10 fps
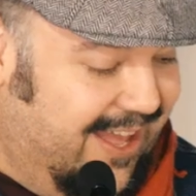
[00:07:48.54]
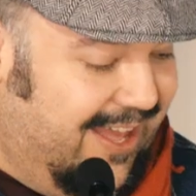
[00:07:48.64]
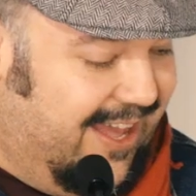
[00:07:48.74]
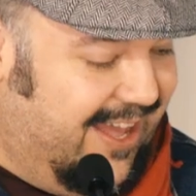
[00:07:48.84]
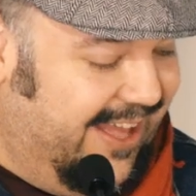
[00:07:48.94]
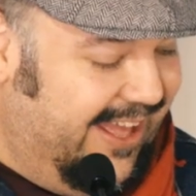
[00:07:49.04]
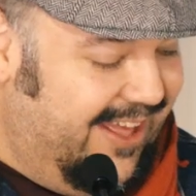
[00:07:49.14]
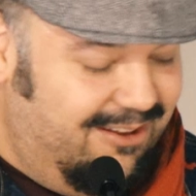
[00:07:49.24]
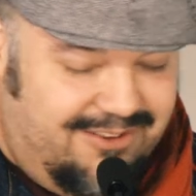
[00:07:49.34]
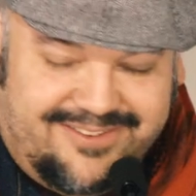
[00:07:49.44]

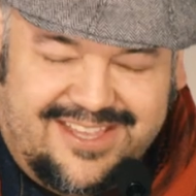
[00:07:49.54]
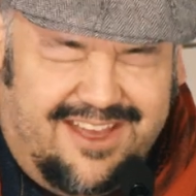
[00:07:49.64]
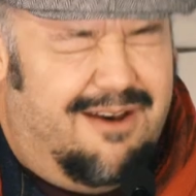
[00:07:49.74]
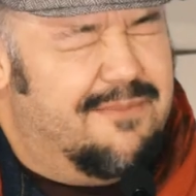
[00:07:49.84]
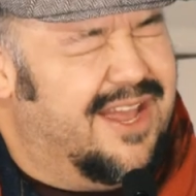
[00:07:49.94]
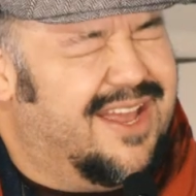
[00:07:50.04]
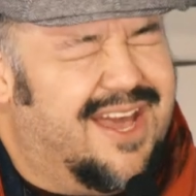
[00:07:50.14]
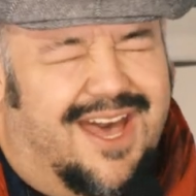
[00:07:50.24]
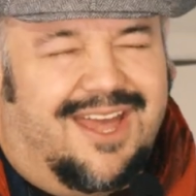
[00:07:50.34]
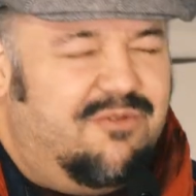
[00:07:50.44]
And we said, oh my
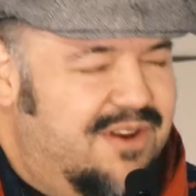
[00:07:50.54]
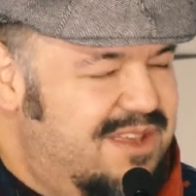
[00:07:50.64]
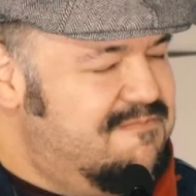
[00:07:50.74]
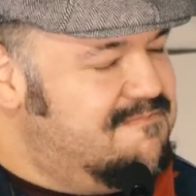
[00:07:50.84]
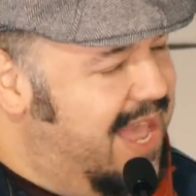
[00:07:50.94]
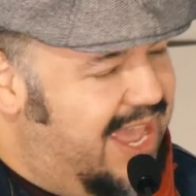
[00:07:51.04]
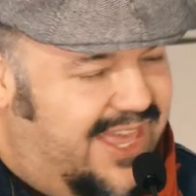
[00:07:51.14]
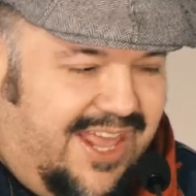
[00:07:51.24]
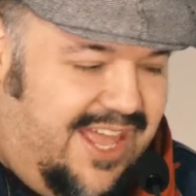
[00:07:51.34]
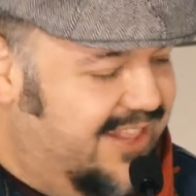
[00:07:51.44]
God, we
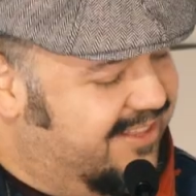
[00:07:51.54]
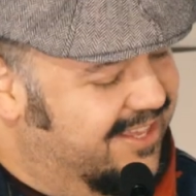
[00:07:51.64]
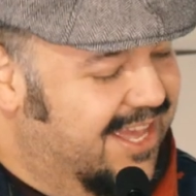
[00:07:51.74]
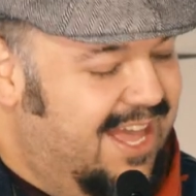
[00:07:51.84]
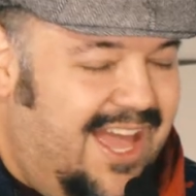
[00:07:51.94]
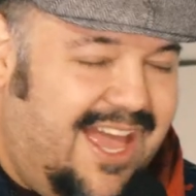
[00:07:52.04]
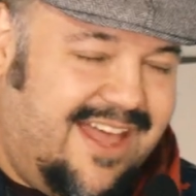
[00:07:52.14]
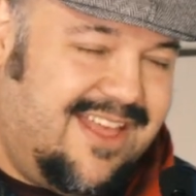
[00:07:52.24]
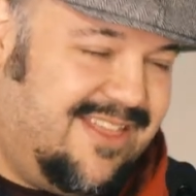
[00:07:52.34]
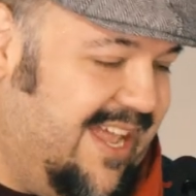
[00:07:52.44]
made it.
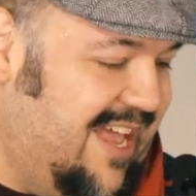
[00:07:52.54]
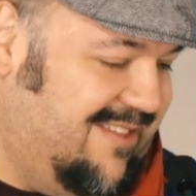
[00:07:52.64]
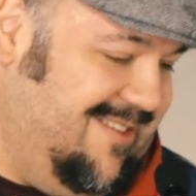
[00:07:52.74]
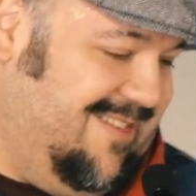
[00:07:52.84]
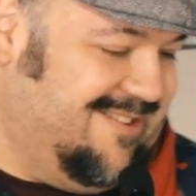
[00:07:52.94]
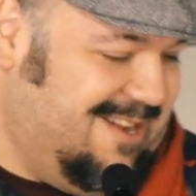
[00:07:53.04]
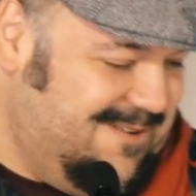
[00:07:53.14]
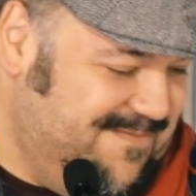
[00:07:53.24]
And then they canceled the show.